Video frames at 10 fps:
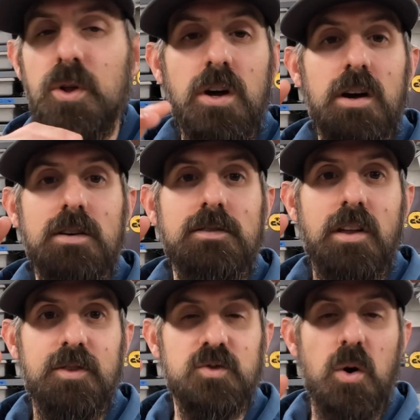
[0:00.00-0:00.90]
to God
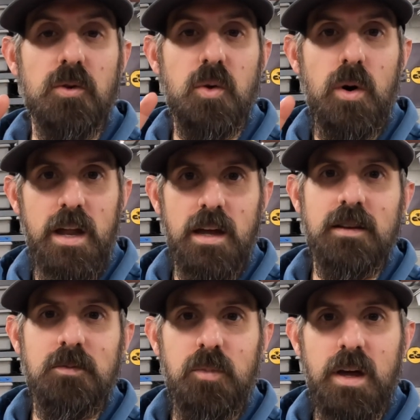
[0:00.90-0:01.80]
nothing's wrong with the 1
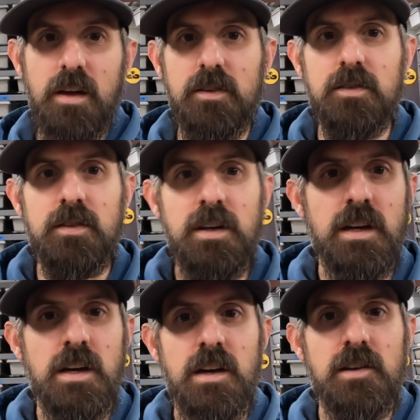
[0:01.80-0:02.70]
egg, because
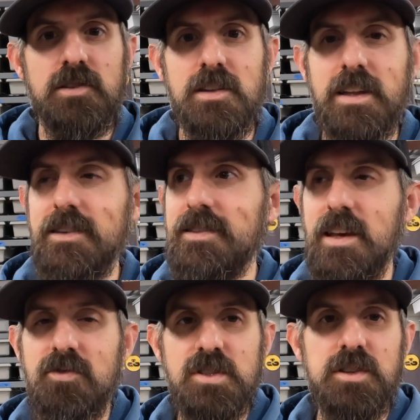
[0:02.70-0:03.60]
she laid
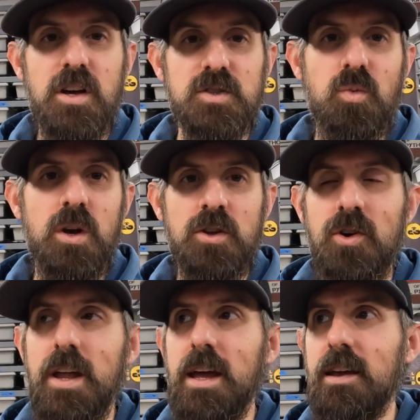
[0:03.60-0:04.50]
7 slugs and 1
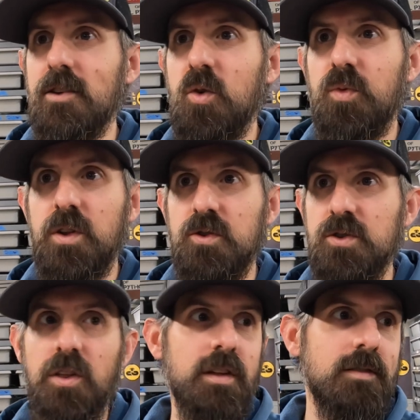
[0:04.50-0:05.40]
good egg, and hopefully there's
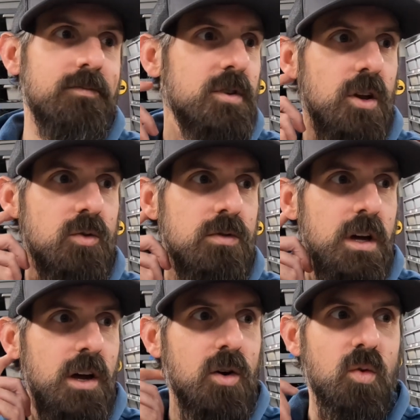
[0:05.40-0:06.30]
nothing,
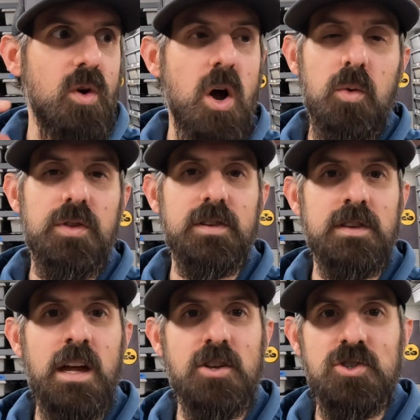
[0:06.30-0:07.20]
wrong with the
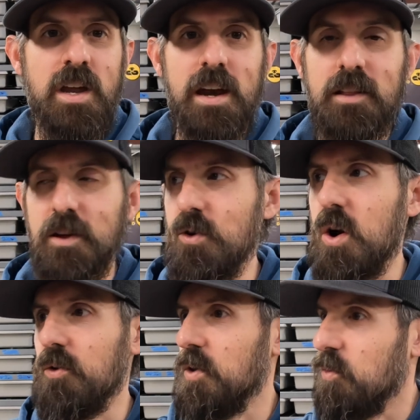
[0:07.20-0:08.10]
snake, genetically
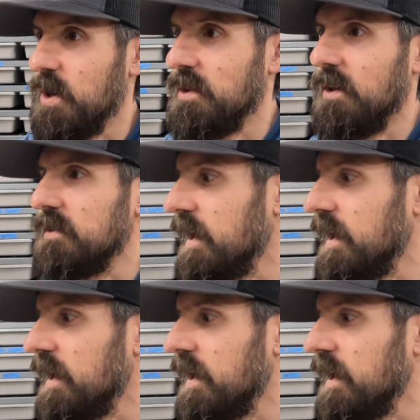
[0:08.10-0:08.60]
wrong with it when it does